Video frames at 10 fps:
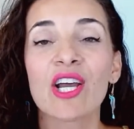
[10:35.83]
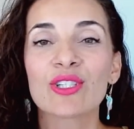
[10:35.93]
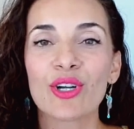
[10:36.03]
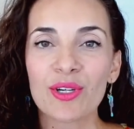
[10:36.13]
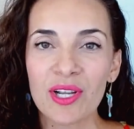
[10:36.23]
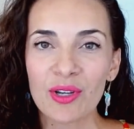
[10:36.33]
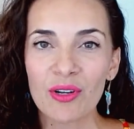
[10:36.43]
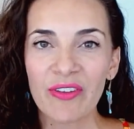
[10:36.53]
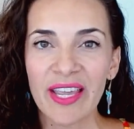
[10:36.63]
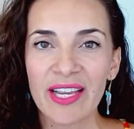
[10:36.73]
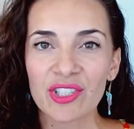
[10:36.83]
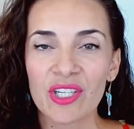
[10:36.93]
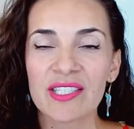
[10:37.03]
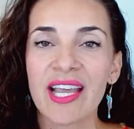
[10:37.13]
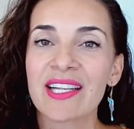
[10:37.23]
turn on
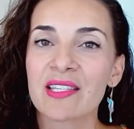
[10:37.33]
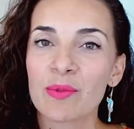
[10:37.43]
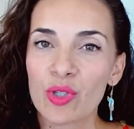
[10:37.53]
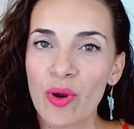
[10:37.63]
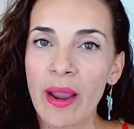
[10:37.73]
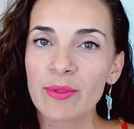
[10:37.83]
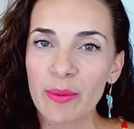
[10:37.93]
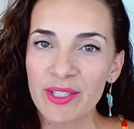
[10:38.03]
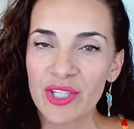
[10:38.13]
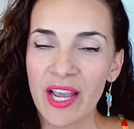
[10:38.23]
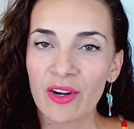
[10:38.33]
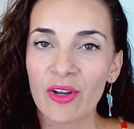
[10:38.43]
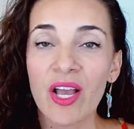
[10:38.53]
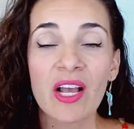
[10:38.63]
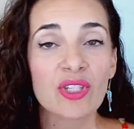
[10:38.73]
notifications, and subscribe to my channel
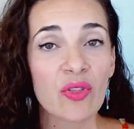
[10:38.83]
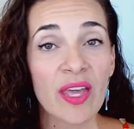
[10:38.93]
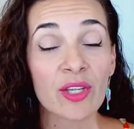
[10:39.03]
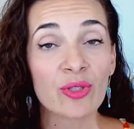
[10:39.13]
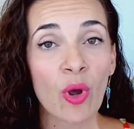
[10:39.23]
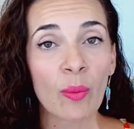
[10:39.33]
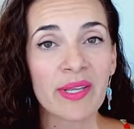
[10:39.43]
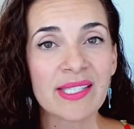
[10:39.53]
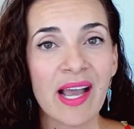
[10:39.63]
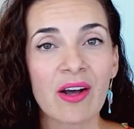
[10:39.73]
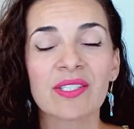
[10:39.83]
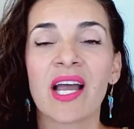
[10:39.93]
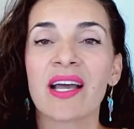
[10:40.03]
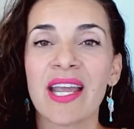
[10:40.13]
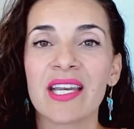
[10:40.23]
so that you don't miss out
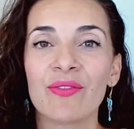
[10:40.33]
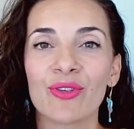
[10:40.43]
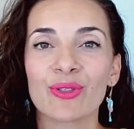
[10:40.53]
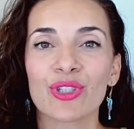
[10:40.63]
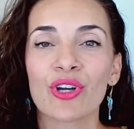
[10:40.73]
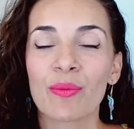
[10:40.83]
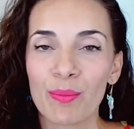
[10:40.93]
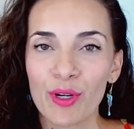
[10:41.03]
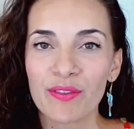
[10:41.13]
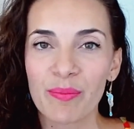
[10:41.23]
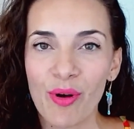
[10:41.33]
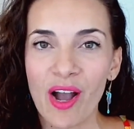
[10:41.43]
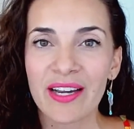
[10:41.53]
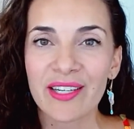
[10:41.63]
on any future Move Abroad